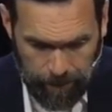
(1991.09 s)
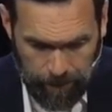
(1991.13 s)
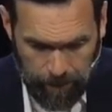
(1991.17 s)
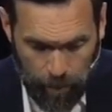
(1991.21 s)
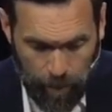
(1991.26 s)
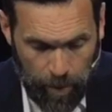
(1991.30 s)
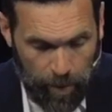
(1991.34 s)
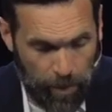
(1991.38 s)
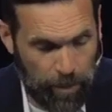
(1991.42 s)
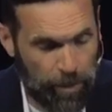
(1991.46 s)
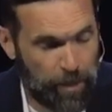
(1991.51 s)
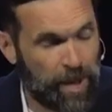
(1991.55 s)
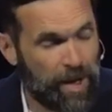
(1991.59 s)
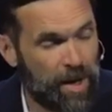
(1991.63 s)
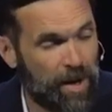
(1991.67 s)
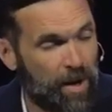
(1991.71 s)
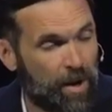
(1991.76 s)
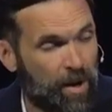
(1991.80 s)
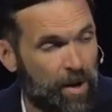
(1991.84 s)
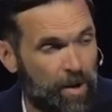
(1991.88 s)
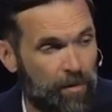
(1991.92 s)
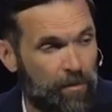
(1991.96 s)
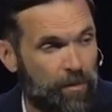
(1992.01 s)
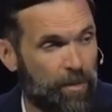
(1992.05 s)
What
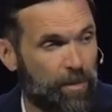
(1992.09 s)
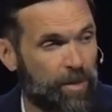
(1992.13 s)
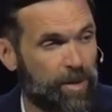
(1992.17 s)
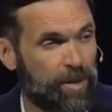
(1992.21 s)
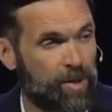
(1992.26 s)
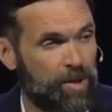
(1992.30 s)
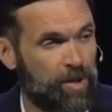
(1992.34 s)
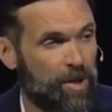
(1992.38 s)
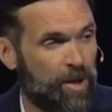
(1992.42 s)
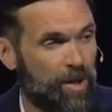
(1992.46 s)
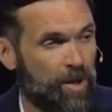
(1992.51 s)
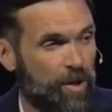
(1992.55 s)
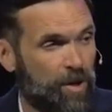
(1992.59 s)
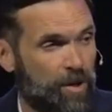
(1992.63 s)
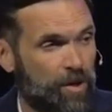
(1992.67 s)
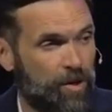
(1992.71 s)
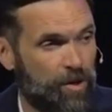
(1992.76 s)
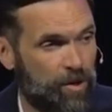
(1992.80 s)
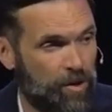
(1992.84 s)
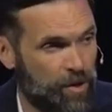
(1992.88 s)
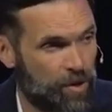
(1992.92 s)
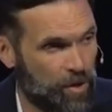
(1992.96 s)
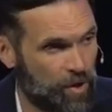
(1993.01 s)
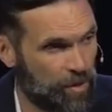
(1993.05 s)
appeared from a sheer
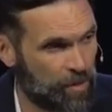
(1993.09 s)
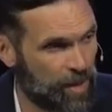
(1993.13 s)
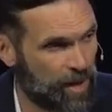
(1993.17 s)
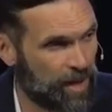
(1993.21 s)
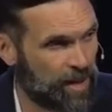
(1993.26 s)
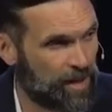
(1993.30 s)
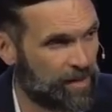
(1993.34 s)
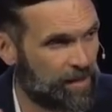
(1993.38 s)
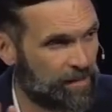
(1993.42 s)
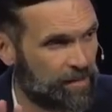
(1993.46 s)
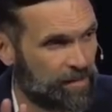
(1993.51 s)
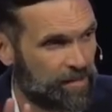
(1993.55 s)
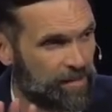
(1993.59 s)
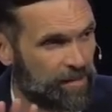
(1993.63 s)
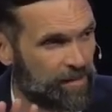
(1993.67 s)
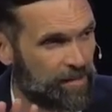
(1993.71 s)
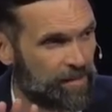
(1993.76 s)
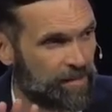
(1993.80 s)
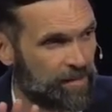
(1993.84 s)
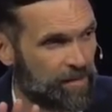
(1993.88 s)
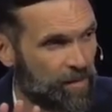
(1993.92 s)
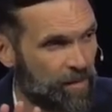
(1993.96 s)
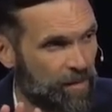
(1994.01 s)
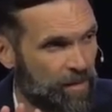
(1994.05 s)
human,
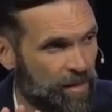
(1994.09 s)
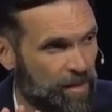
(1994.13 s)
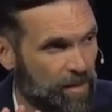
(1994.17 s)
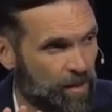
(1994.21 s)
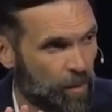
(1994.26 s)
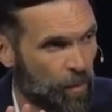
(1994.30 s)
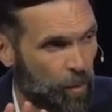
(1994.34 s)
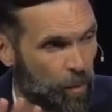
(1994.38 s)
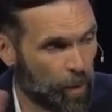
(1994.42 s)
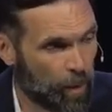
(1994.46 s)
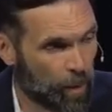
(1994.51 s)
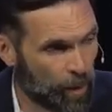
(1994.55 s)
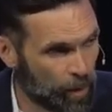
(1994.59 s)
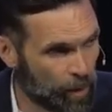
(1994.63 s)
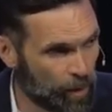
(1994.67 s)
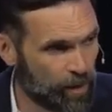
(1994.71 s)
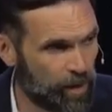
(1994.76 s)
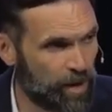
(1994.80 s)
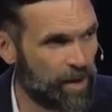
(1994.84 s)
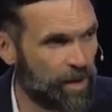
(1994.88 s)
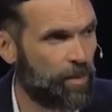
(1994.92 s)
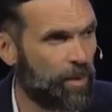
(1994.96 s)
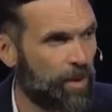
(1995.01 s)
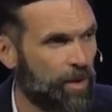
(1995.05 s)

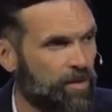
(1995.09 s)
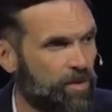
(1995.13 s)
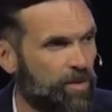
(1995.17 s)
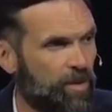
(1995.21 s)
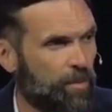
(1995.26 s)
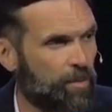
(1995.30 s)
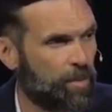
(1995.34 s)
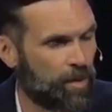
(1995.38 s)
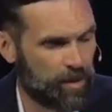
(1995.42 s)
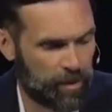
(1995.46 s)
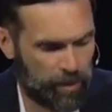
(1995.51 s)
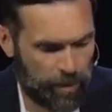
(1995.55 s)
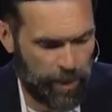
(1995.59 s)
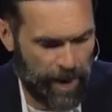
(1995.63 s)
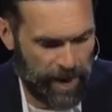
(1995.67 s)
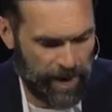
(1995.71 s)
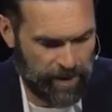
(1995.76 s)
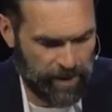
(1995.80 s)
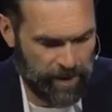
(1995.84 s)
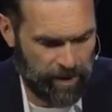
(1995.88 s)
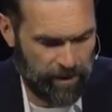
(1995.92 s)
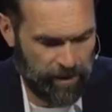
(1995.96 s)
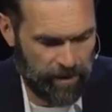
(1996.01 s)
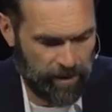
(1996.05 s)
worldly wisdom
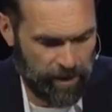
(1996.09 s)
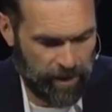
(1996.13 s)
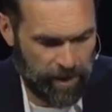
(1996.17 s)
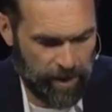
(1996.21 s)
perspective